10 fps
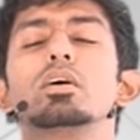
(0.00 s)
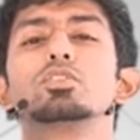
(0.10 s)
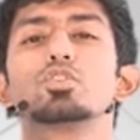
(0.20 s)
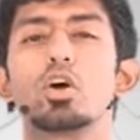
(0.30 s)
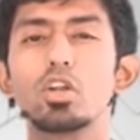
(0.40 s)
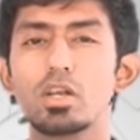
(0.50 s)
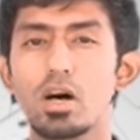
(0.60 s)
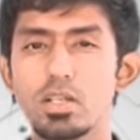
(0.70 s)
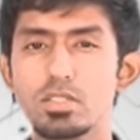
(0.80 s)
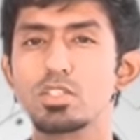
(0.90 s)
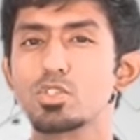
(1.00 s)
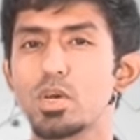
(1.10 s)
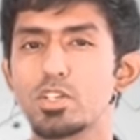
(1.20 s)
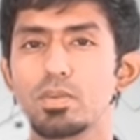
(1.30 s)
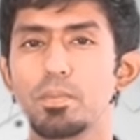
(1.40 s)
So in order to answer this
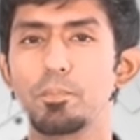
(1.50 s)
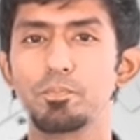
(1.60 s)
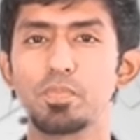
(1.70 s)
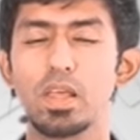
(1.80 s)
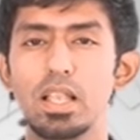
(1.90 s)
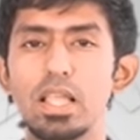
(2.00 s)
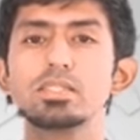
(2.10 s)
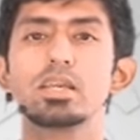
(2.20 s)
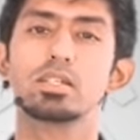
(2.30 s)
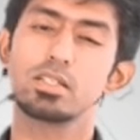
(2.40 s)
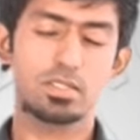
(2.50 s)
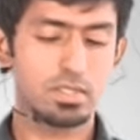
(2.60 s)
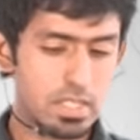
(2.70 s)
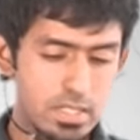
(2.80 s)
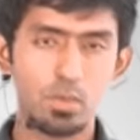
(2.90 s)
question, let's take
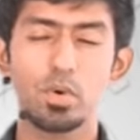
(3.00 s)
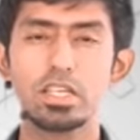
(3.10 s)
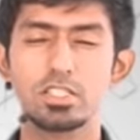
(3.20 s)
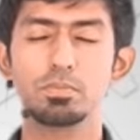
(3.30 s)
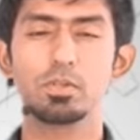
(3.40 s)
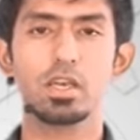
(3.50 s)
a very simple